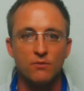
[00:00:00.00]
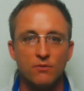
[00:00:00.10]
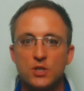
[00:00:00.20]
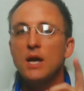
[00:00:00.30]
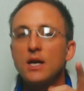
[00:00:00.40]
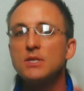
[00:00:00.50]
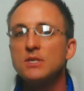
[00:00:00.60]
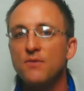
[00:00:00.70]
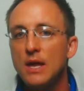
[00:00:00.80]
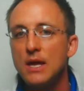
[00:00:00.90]
How come
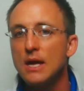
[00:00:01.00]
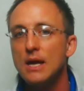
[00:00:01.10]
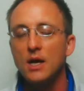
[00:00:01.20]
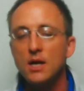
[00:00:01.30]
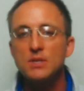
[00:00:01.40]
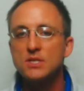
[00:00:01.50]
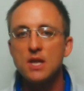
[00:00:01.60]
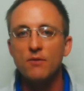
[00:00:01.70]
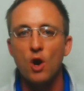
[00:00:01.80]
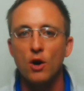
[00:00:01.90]
it's
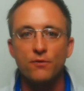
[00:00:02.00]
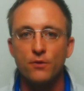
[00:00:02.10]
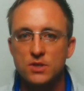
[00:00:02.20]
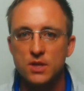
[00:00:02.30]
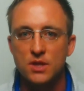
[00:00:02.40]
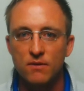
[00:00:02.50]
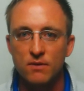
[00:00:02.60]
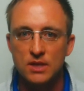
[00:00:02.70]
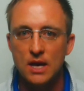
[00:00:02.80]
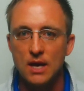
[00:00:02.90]
never hard for us to think of
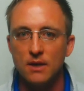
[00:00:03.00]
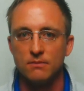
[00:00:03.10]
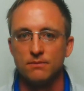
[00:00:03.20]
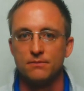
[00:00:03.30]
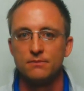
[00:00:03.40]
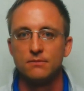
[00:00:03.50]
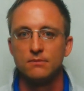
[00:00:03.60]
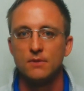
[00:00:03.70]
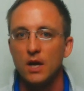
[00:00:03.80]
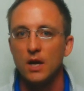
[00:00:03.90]
it then?
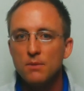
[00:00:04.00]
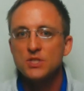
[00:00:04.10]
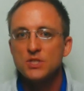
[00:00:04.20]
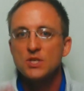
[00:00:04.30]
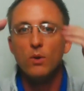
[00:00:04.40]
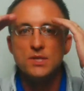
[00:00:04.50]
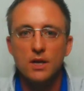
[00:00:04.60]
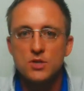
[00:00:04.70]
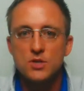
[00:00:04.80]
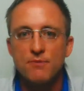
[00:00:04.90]
How come it's always on our
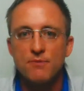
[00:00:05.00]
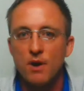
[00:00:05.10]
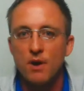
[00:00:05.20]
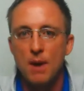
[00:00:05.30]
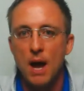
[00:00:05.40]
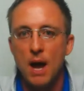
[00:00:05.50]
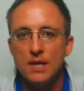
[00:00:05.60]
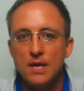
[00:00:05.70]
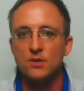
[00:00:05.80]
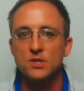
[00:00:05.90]
top of our mind then
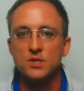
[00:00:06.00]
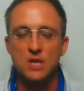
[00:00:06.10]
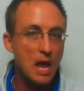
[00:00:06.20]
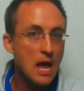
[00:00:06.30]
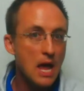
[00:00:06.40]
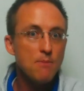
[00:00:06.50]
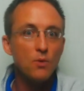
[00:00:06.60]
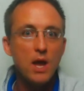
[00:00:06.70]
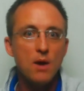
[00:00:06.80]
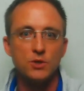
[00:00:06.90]
for us to say, hey, by the
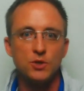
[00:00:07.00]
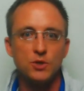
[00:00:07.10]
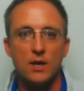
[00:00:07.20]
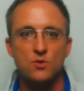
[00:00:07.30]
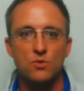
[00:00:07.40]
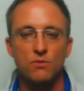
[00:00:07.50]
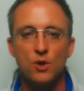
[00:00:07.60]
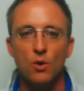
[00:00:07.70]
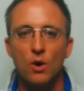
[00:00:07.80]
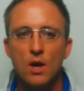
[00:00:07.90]
way, would you write us a
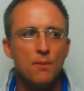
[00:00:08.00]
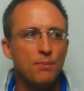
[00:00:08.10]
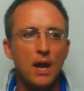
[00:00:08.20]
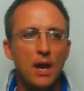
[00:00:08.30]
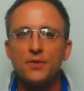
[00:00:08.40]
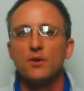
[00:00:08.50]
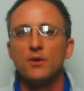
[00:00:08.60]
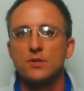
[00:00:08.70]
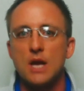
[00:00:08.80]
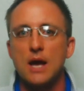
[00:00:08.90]
review? But out the other
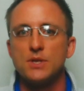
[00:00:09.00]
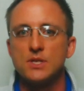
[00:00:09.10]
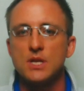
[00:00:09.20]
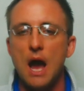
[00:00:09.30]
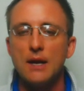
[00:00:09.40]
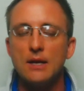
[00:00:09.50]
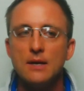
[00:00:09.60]
times it's not.